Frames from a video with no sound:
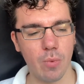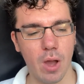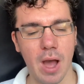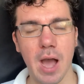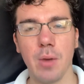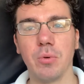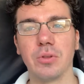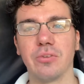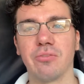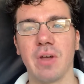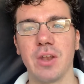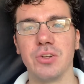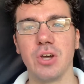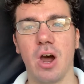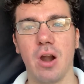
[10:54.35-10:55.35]
"I will
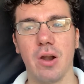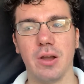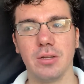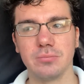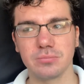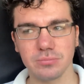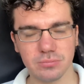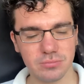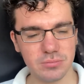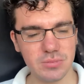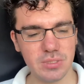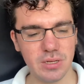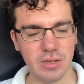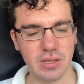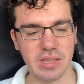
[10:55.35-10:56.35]
defend Tara,"
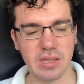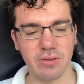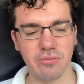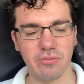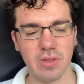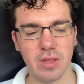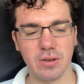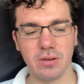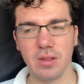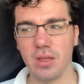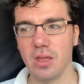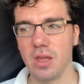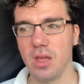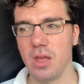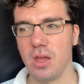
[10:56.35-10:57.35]
said Finn.
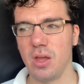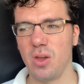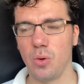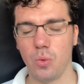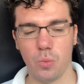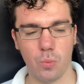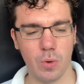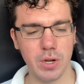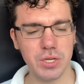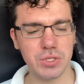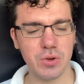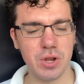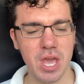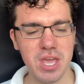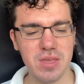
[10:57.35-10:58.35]
"What is
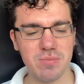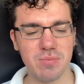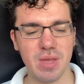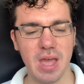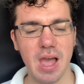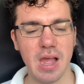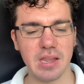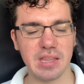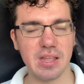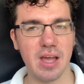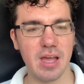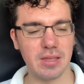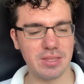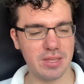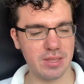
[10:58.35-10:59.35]
your name?" asked the
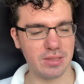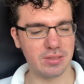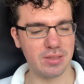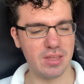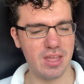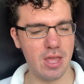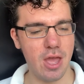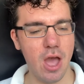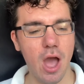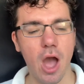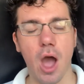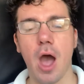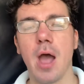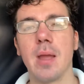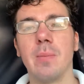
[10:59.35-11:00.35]
High King.
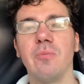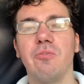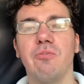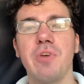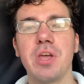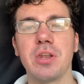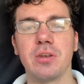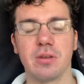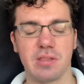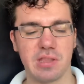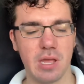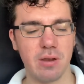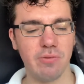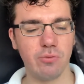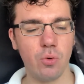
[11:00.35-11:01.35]
"I am Finn,
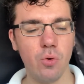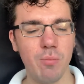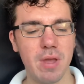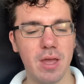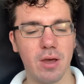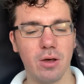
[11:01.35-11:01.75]
son of Kumail